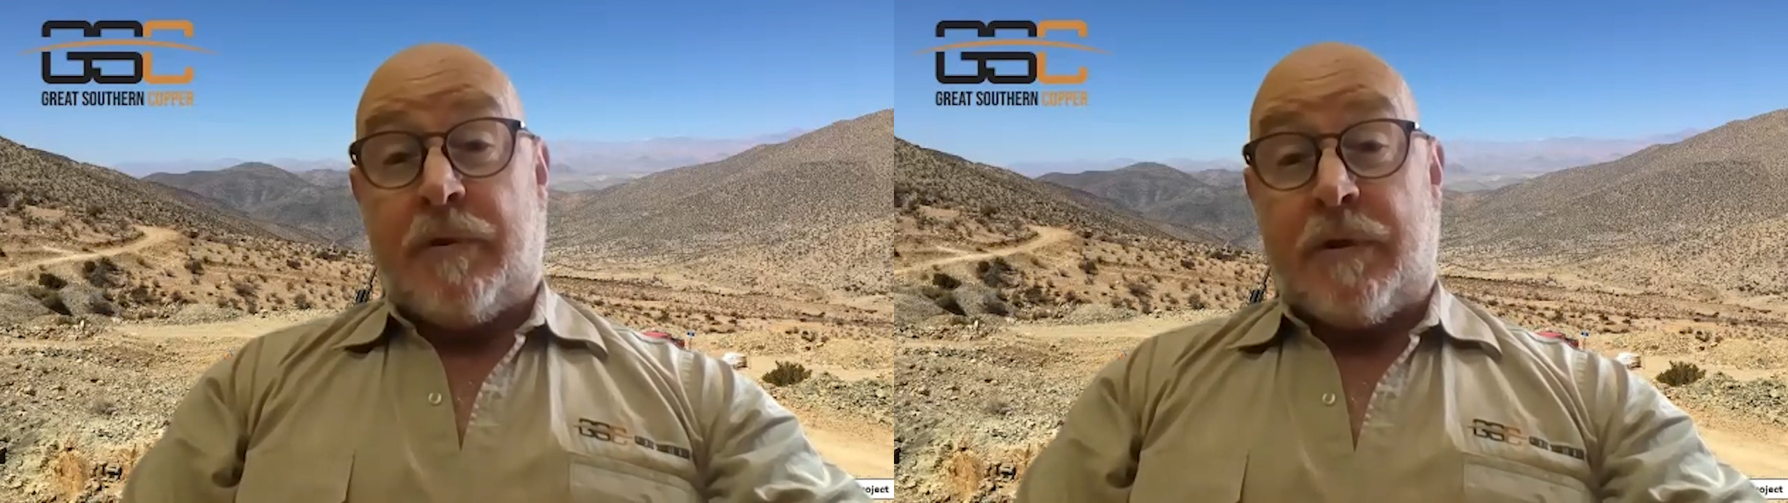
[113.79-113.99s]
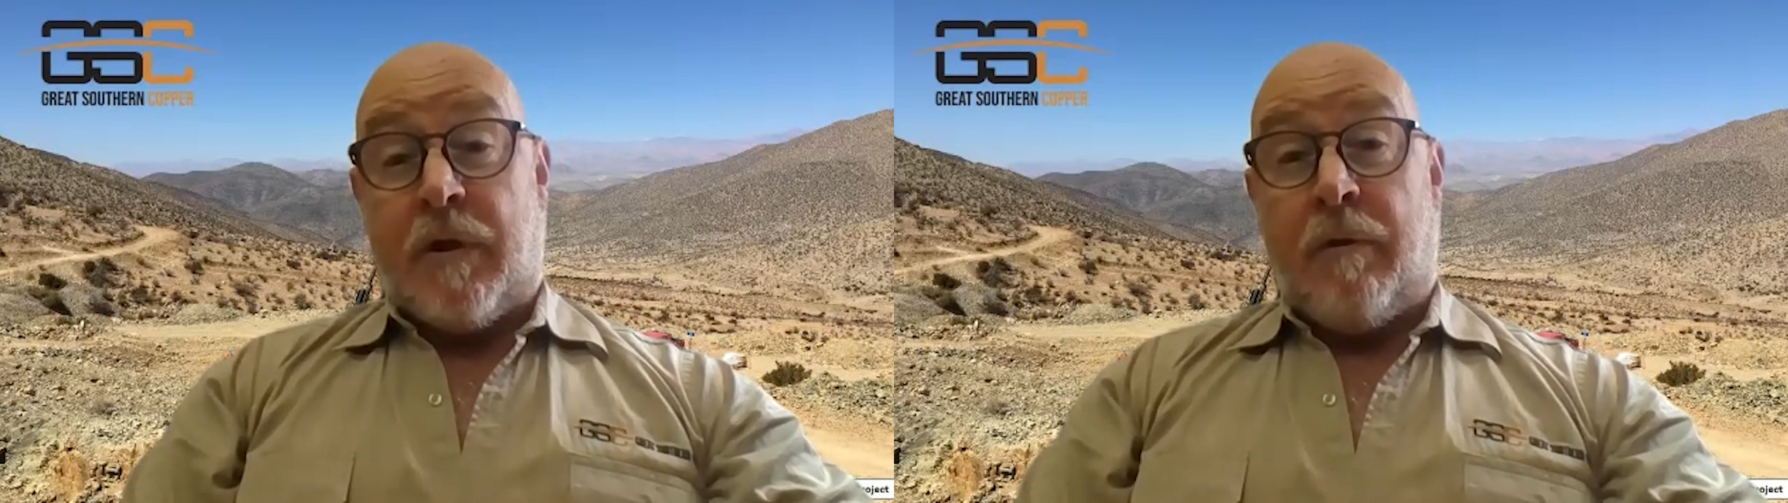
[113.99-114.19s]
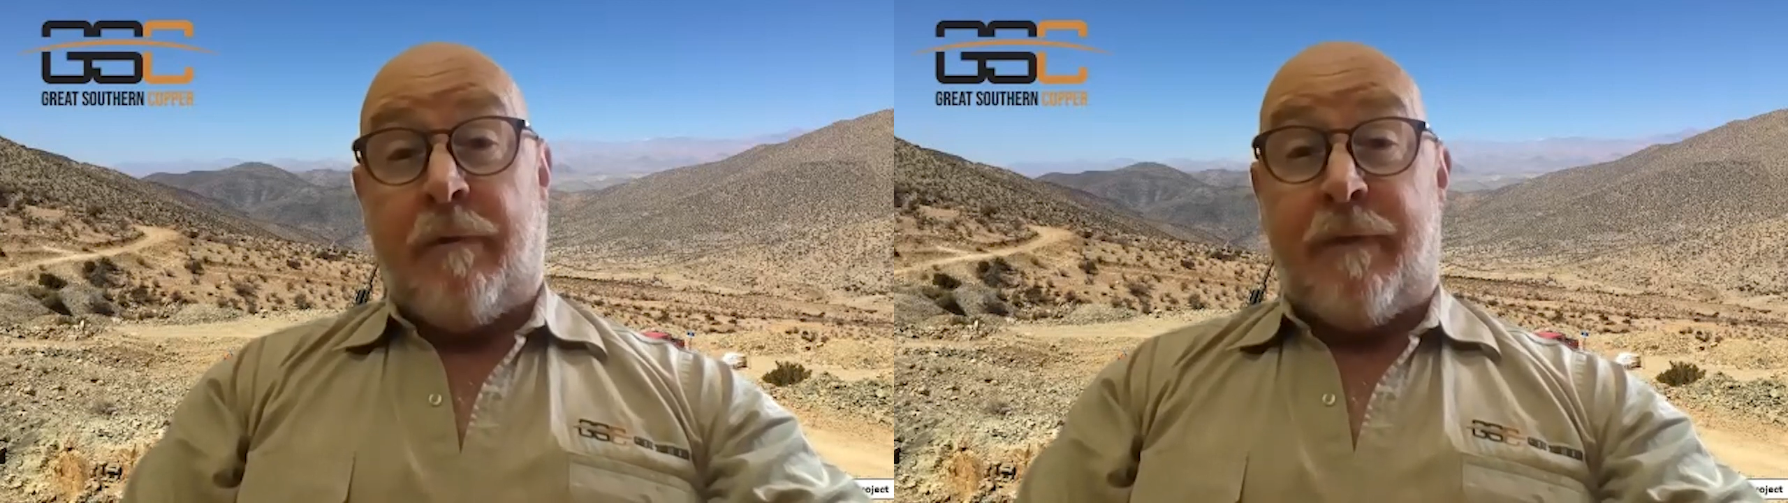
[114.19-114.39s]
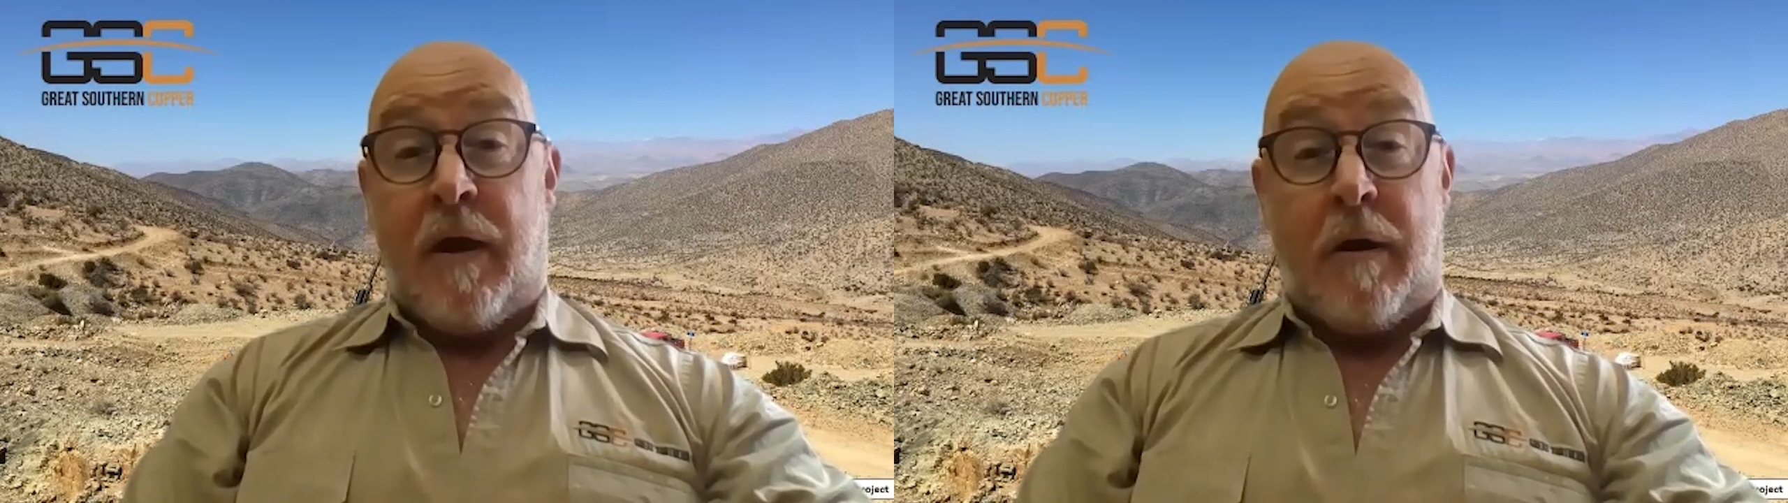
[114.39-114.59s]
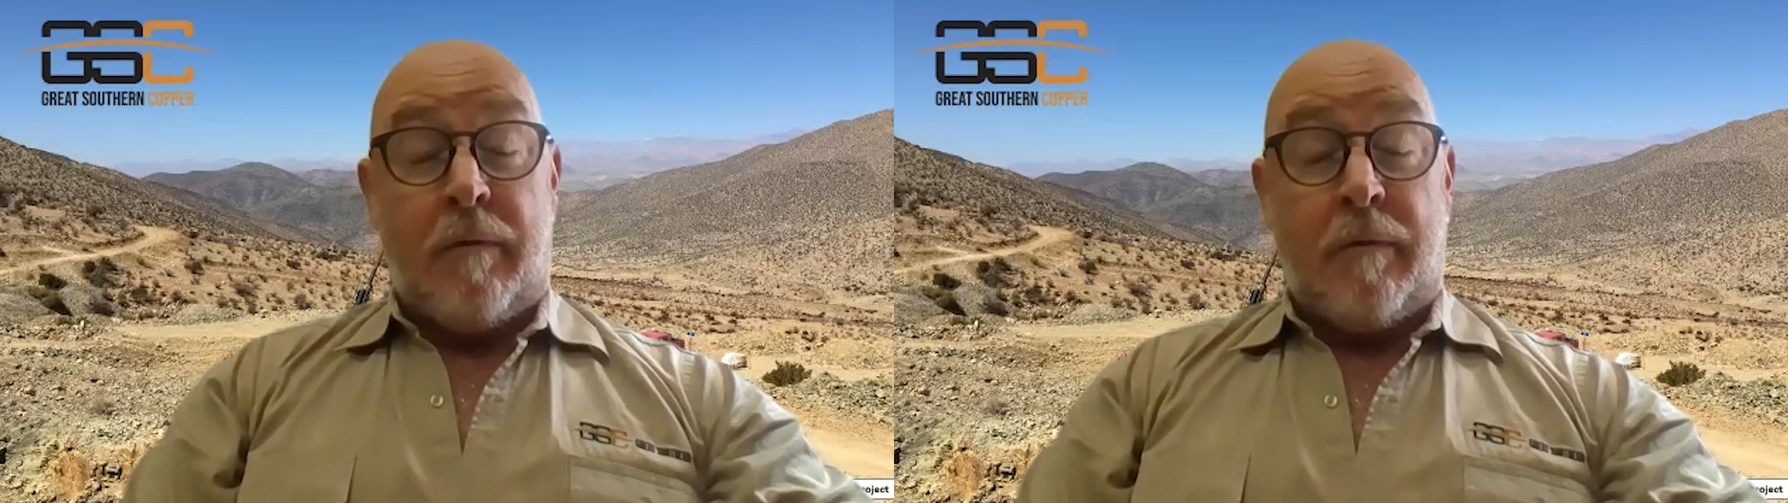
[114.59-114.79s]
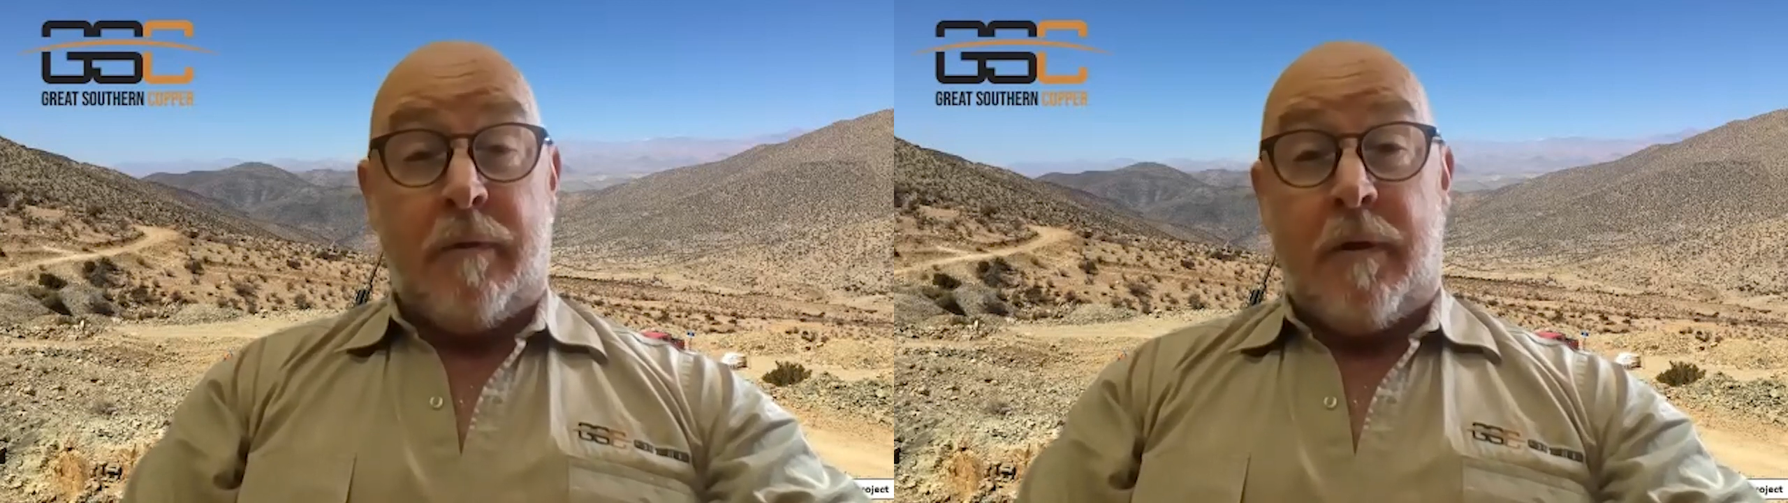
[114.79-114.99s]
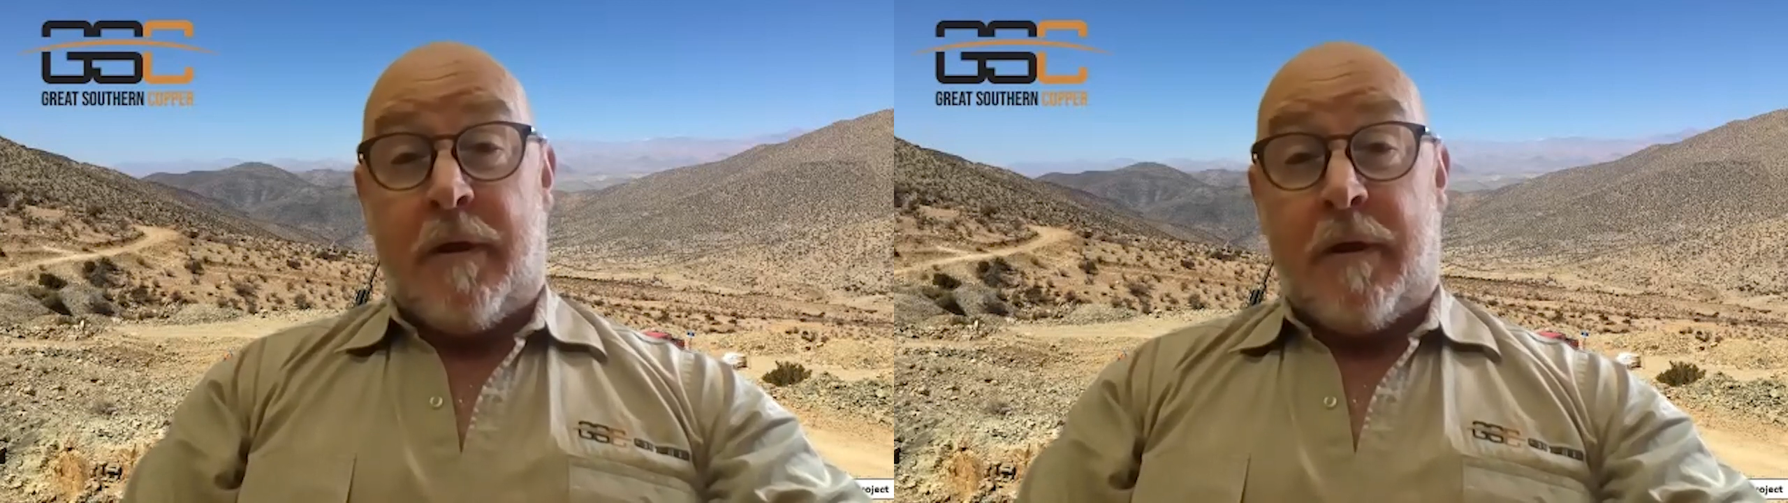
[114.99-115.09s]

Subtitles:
So if our